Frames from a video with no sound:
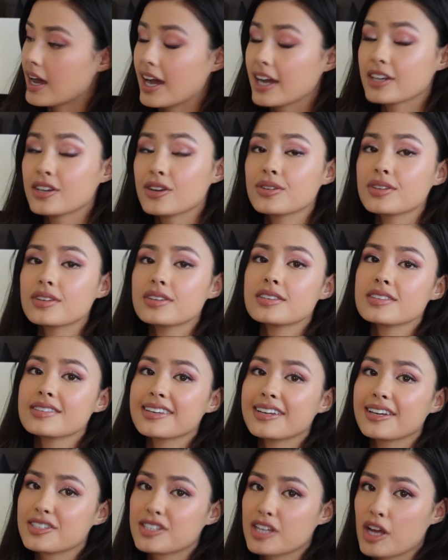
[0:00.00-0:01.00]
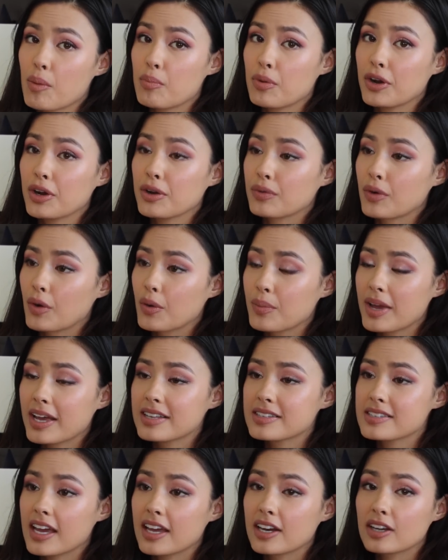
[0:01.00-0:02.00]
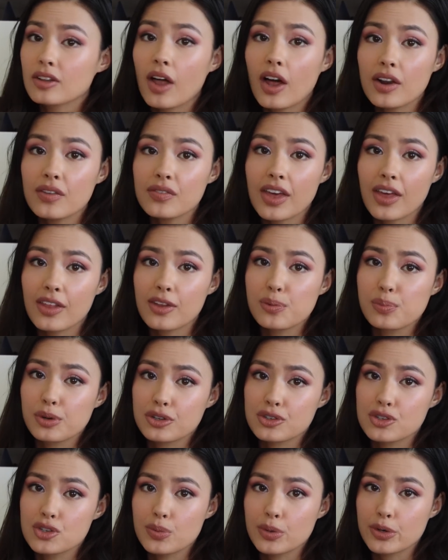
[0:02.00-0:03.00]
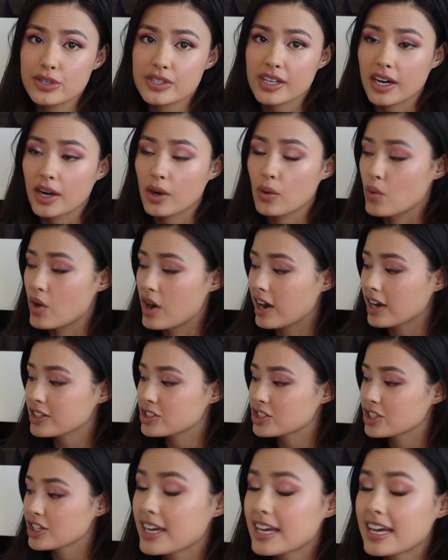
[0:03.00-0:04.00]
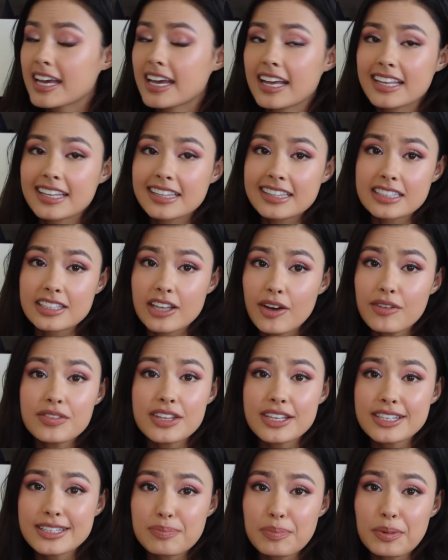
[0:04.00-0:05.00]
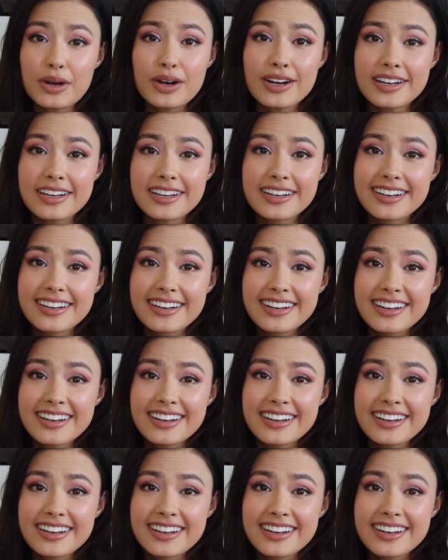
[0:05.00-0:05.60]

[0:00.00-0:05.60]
I know this is a contemporary romance, and a lot of the other booktubers that I watch love this book.